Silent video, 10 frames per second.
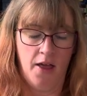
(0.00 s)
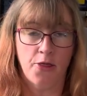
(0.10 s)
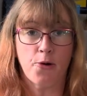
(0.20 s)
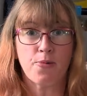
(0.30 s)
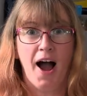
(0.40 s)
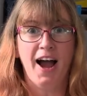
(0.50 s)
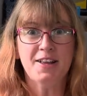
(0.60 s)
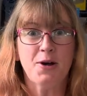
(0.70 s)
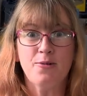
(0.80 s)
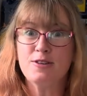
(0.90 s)
The ride
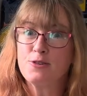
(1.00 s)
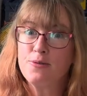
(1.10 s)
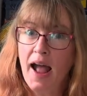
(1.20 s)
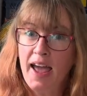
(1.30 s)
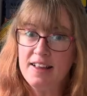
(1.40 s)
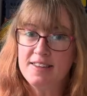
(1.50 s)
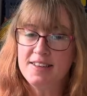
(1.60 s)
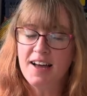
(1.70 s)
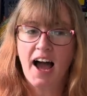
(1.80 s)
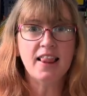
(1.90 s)
though was great.
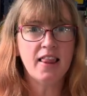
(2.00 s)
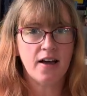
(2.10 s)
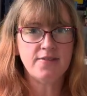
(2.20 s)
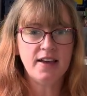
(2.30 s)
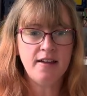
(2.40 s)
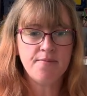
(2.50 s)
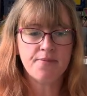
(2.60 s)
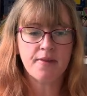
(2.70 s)
I loved it.